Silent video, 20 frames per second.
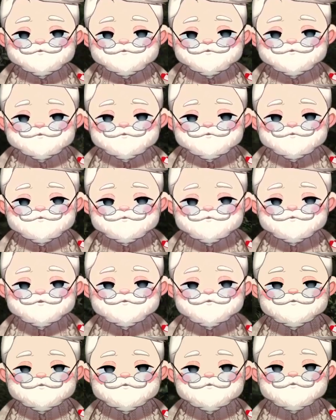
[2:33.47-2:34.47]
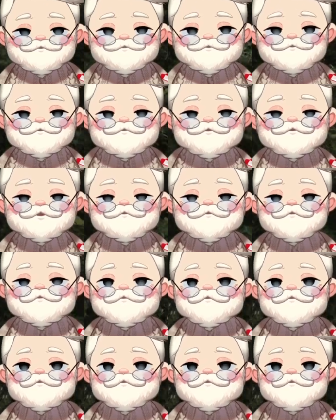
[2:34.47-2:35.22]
Nobody speaks.